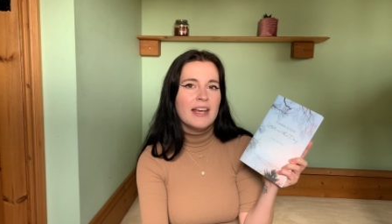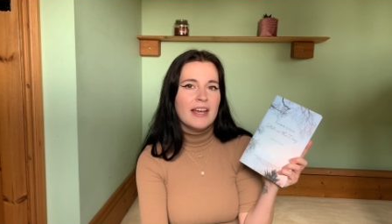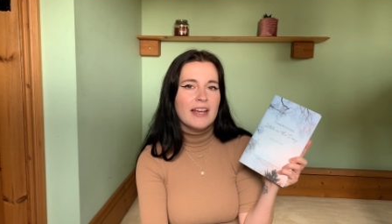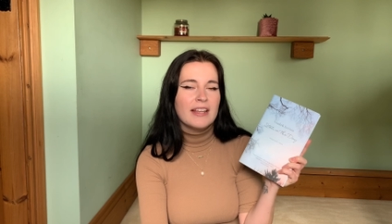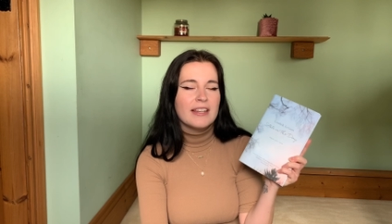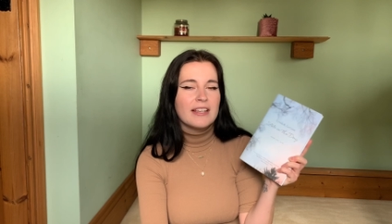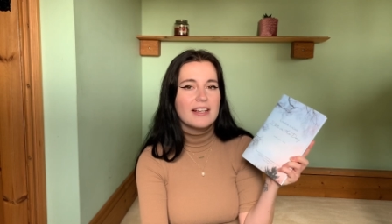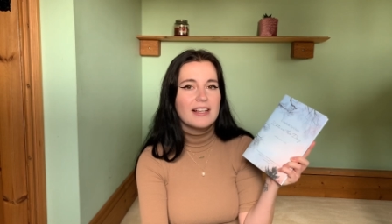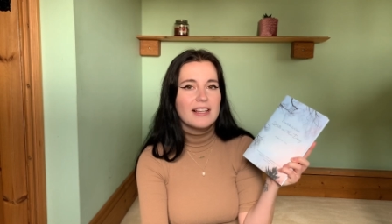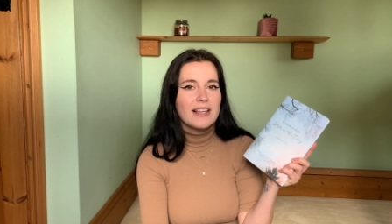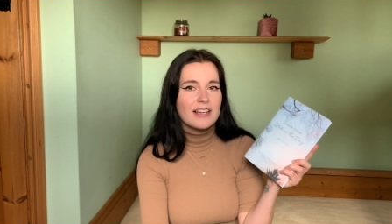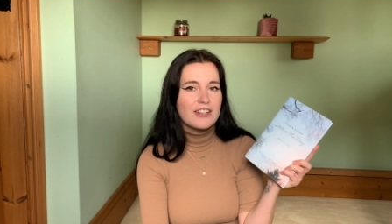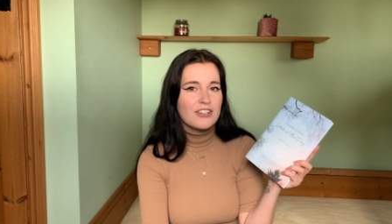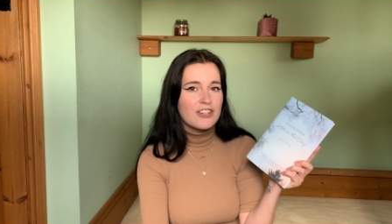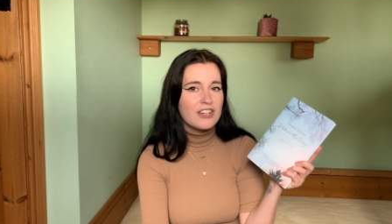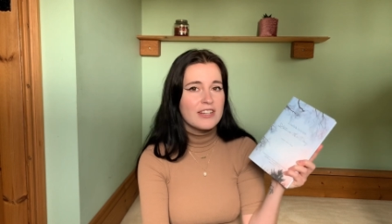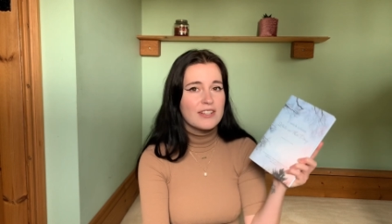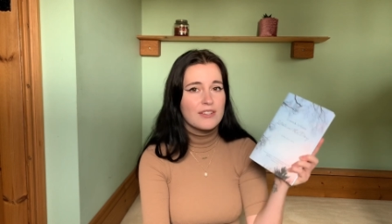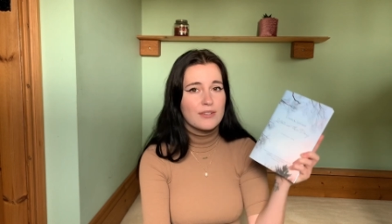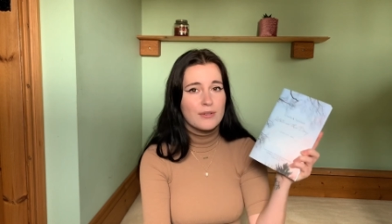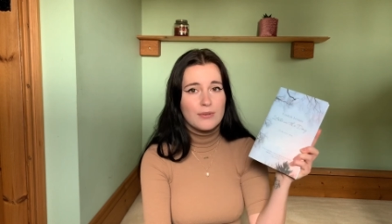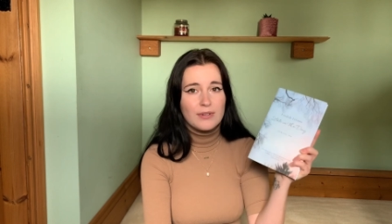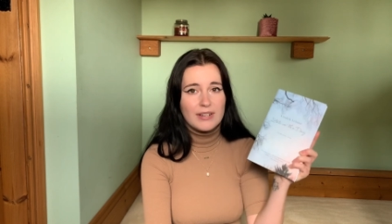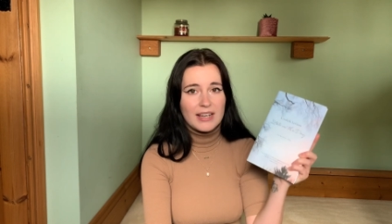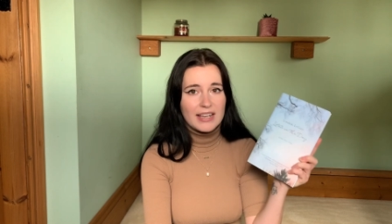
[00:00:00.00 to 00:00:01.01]
The collection is
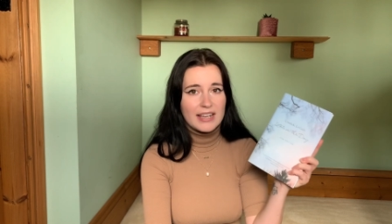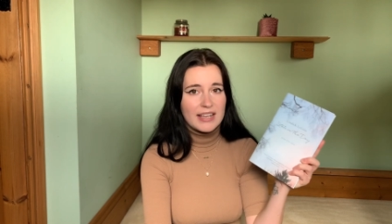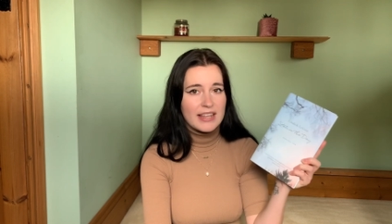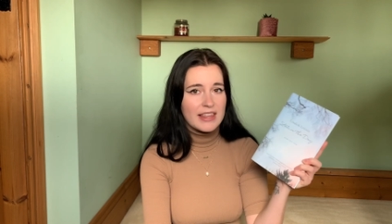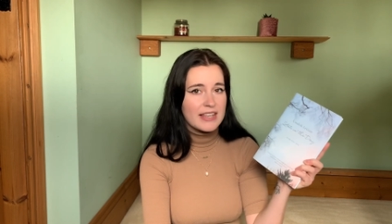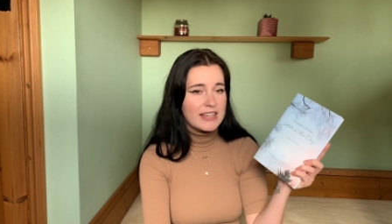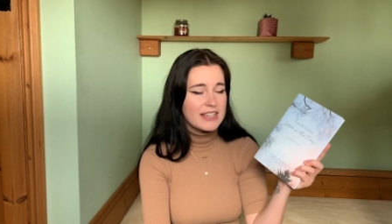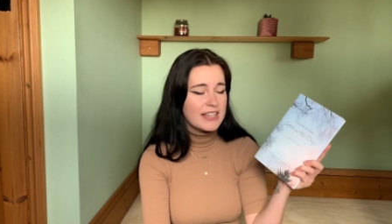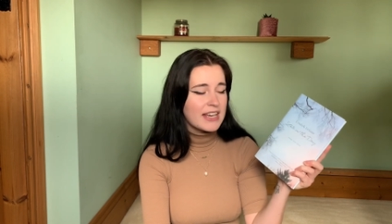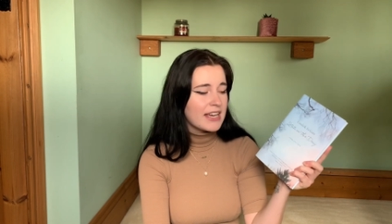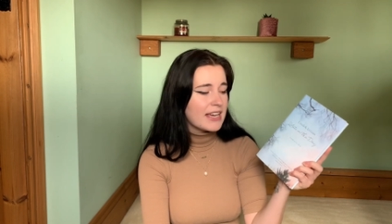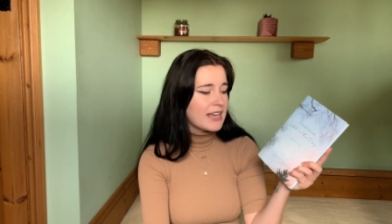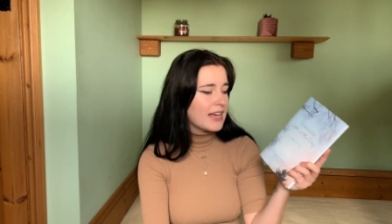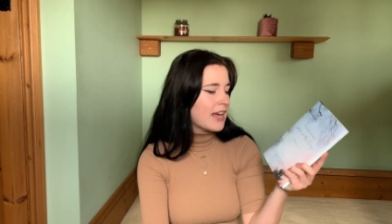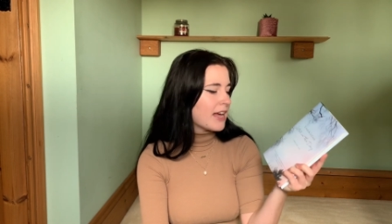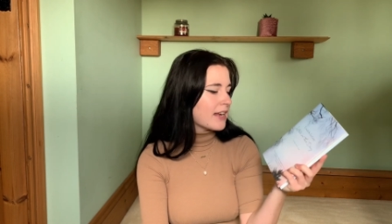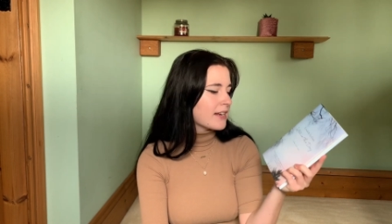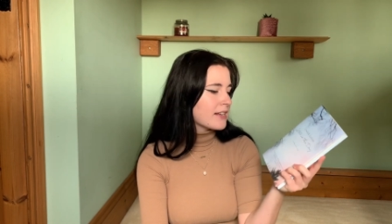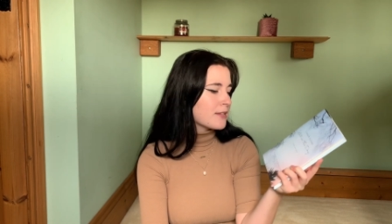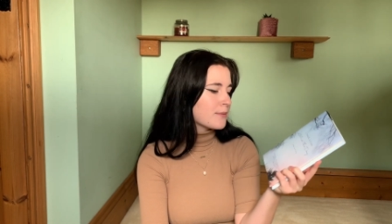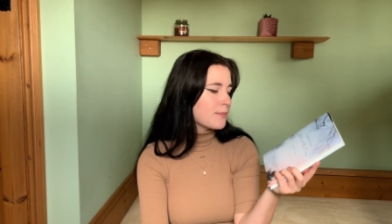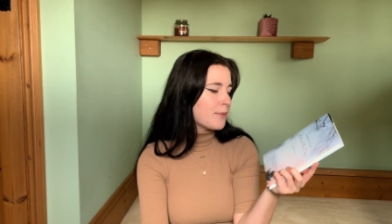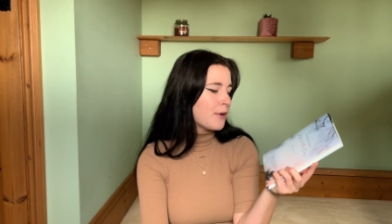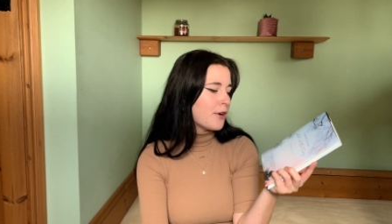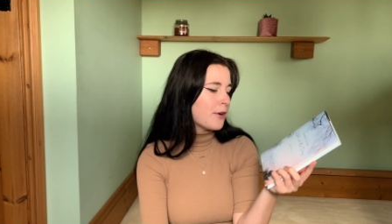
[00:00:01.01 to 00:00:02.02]
called Late in the Day and
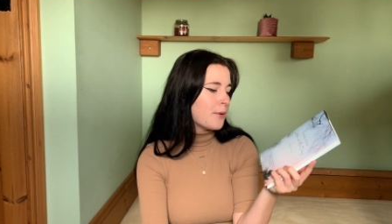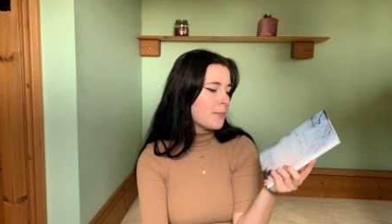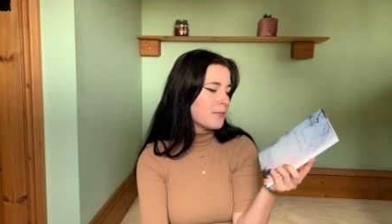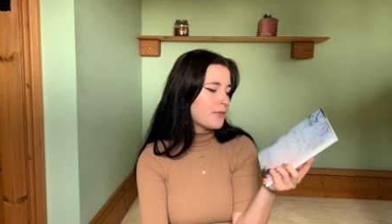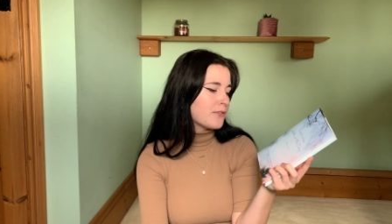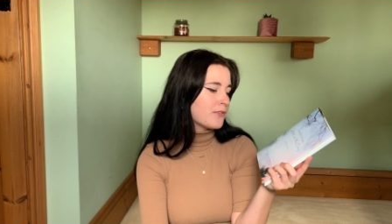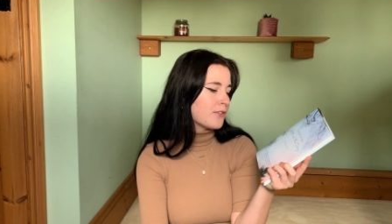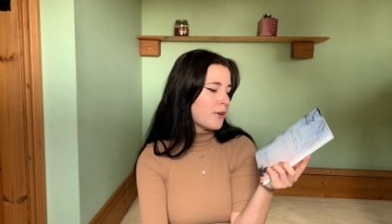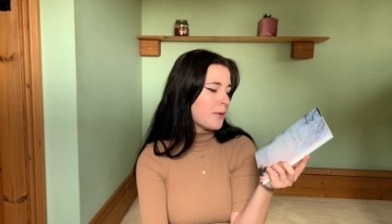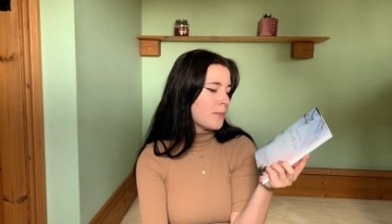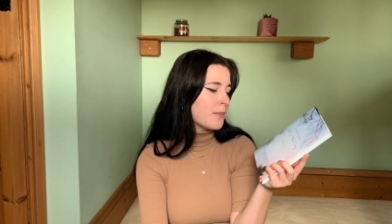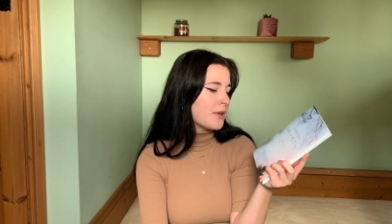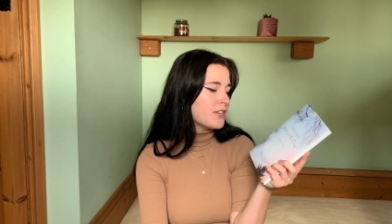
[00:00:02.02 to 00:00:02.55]
it's poems from